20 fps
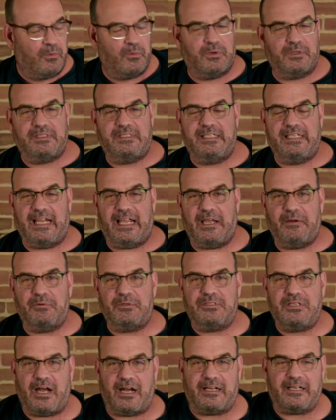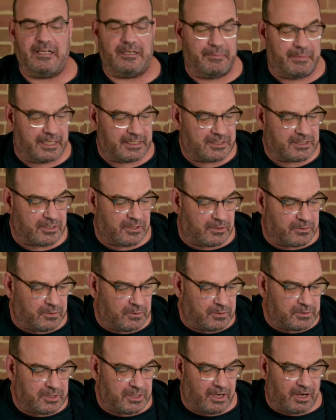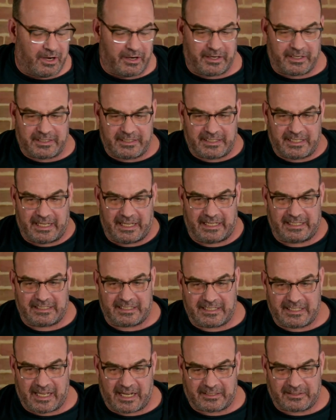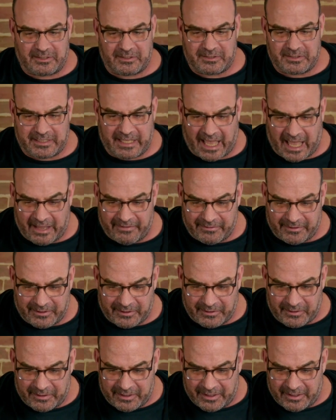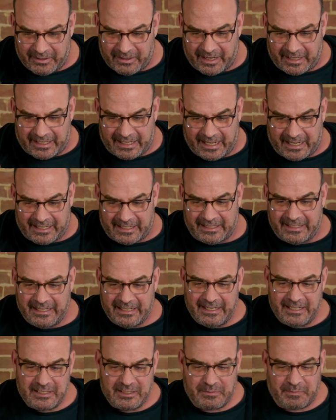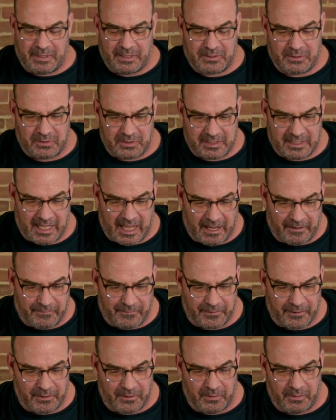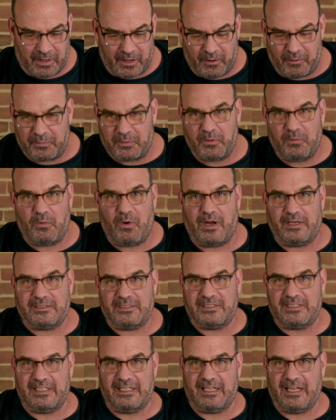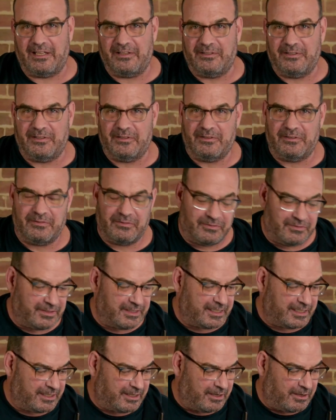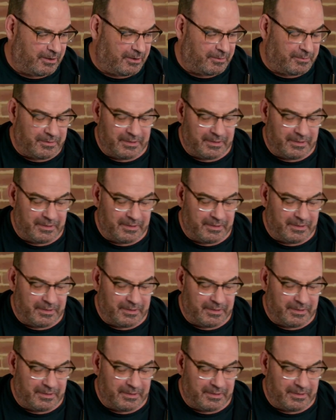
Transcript: Today we're talking about circles, arcs, and sectors. Gavin, are you here? I got a special slide for you. I hope you watched the other video.